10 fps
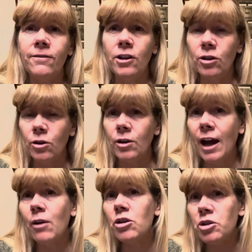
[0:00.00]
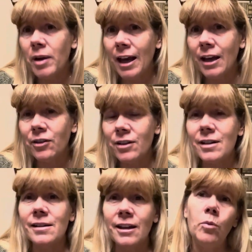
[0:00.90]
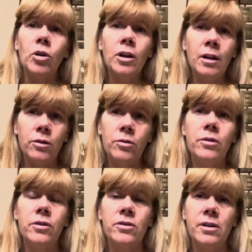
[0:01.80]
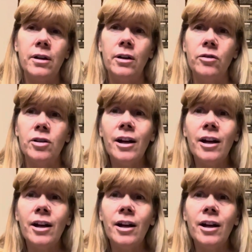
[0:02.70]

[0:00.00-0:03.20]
you know, how would you handle this and working through those scenarios?